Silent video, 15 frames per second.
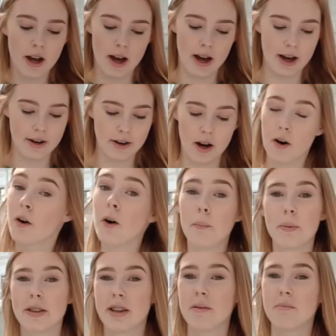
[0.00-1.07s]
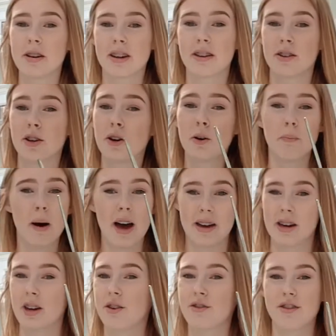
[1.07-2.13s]
and I hope it didn't make you too
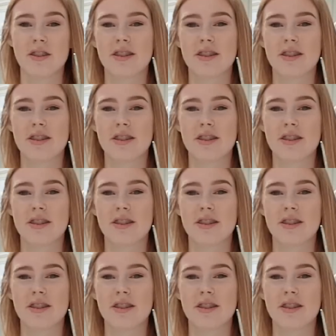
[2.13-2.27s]
peckish for a